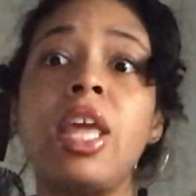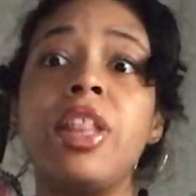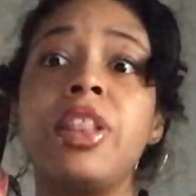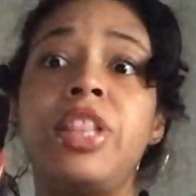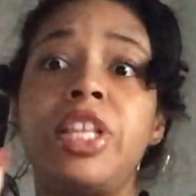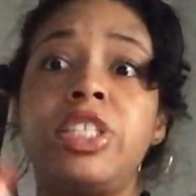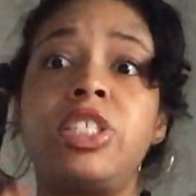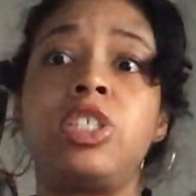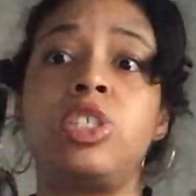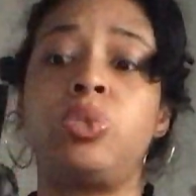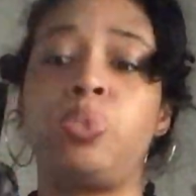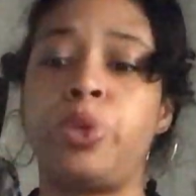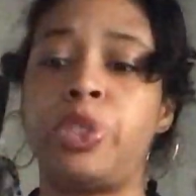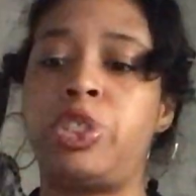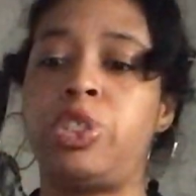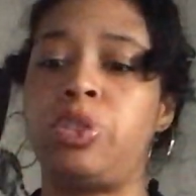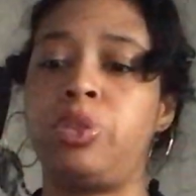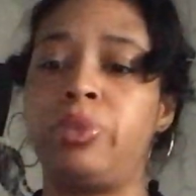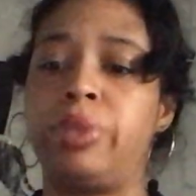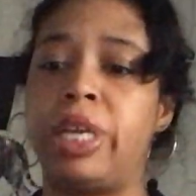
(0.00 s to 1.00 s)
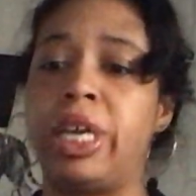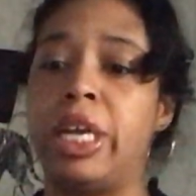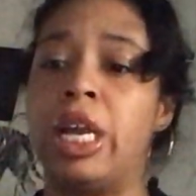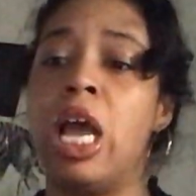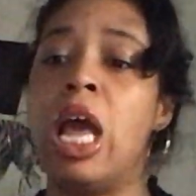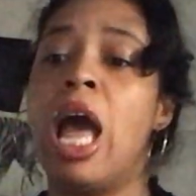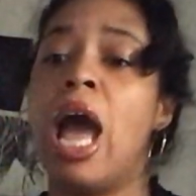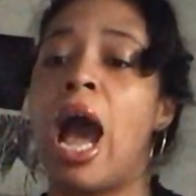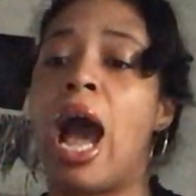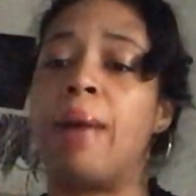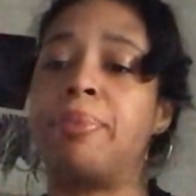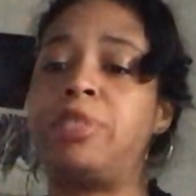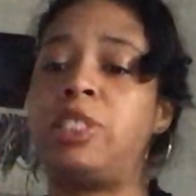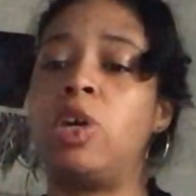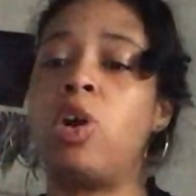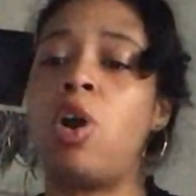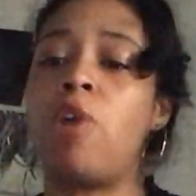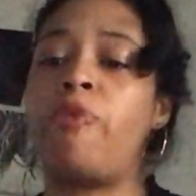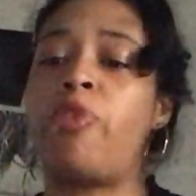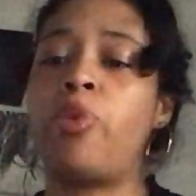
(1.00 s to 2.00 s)
This is what you did. I'm
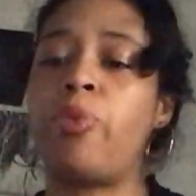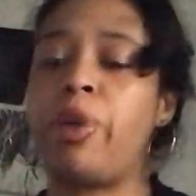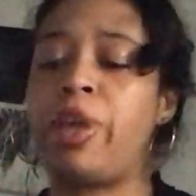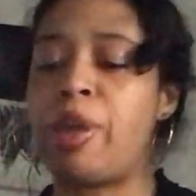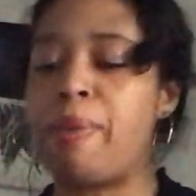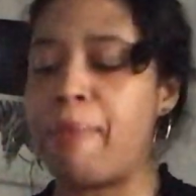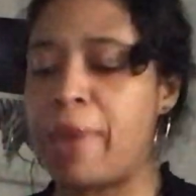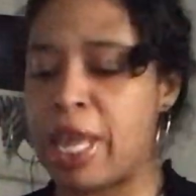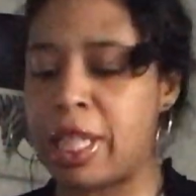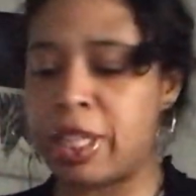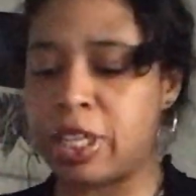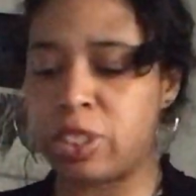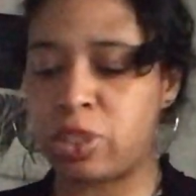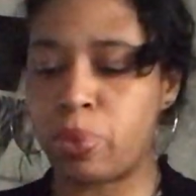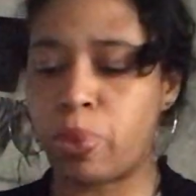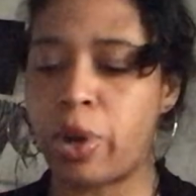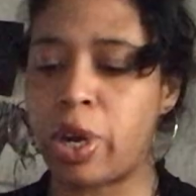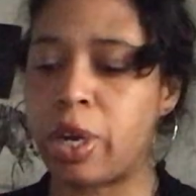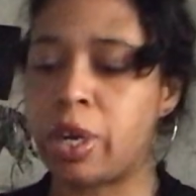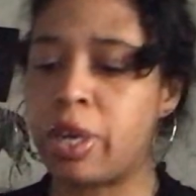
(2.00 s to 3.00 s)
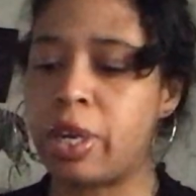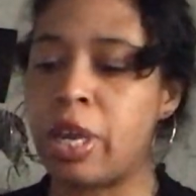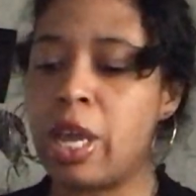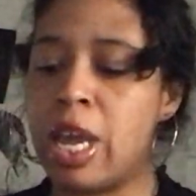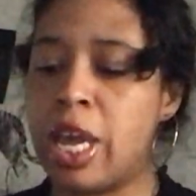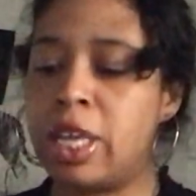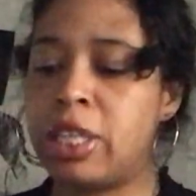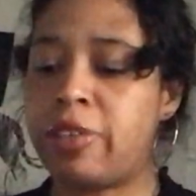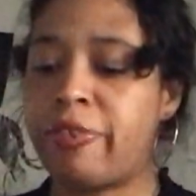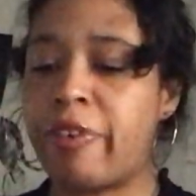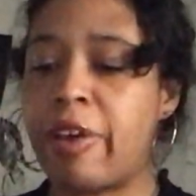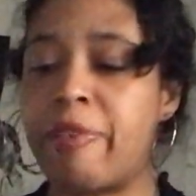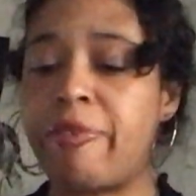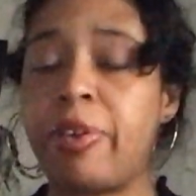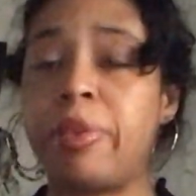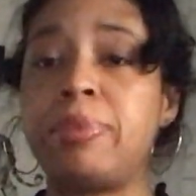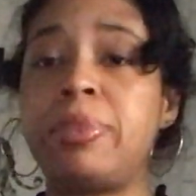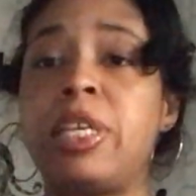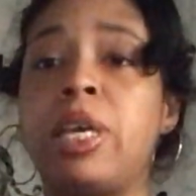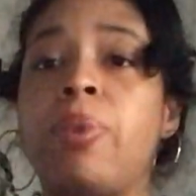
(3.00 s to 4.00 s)
so hopeful we can make this work. Divine
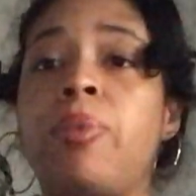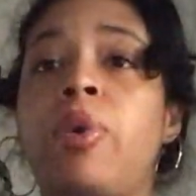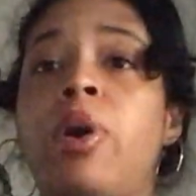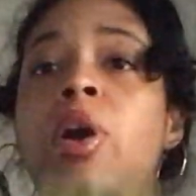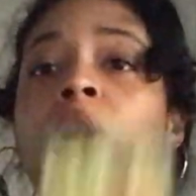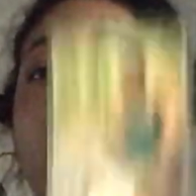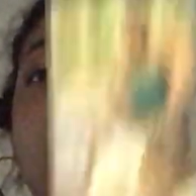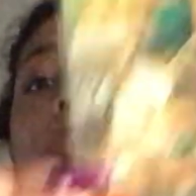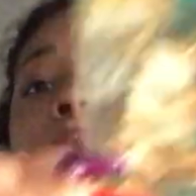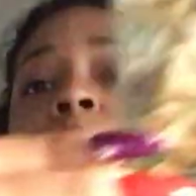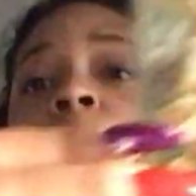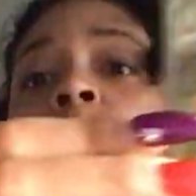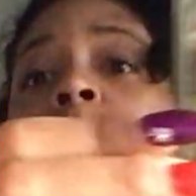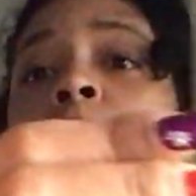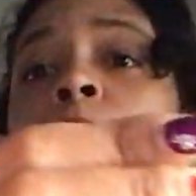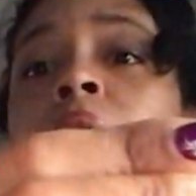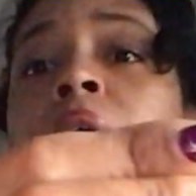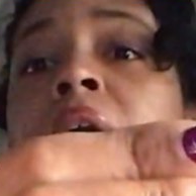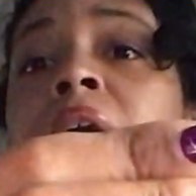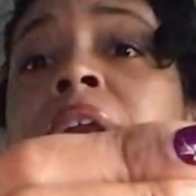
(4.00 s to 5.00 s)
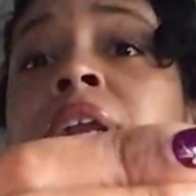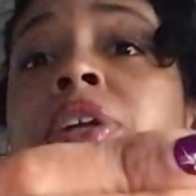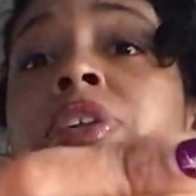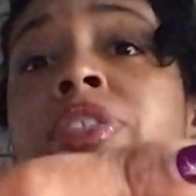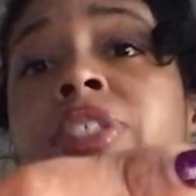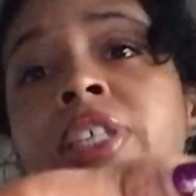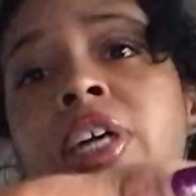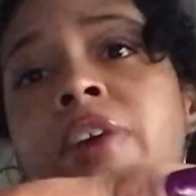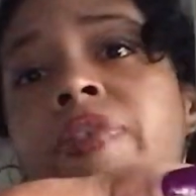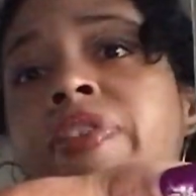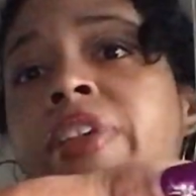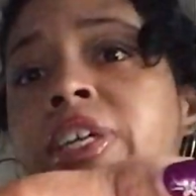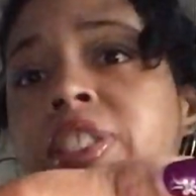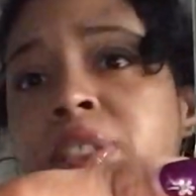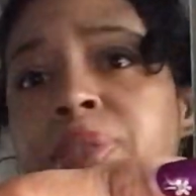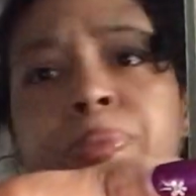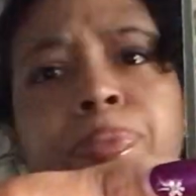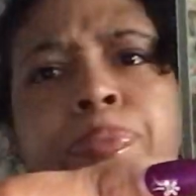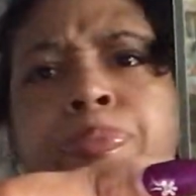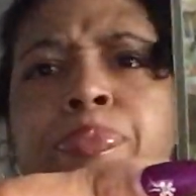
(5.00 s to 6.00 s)
Femme saying, well, I hope you can work on yourself.
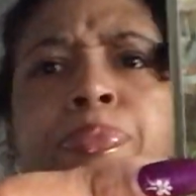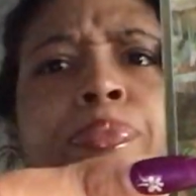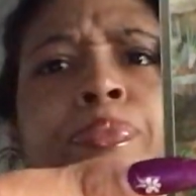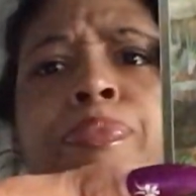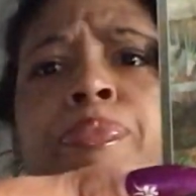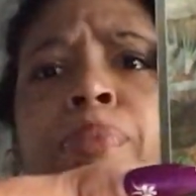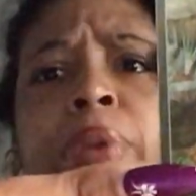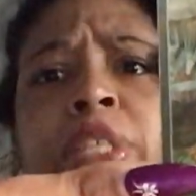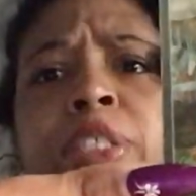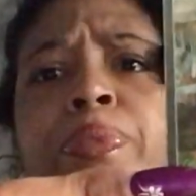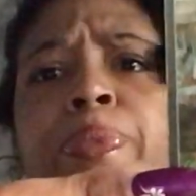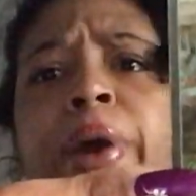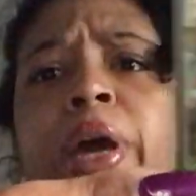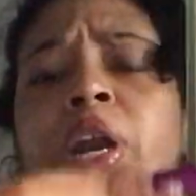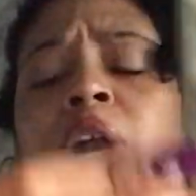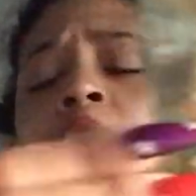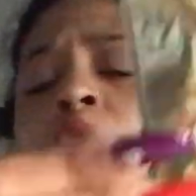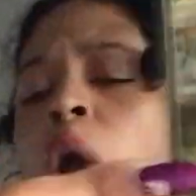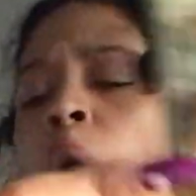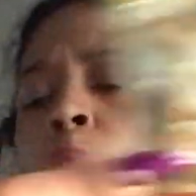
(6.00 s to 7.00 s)
That's much better.